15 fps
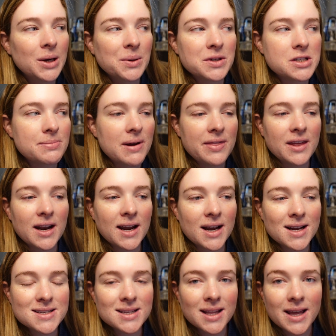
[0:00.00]
which meant that I
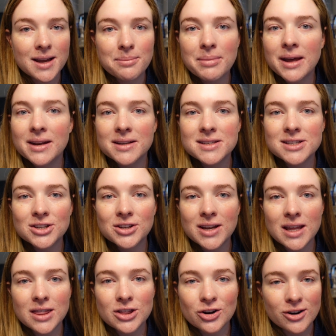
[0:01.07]
got to lay in bed until
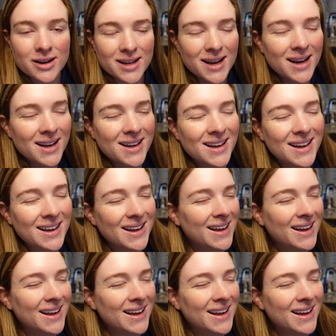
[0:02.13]
8.30.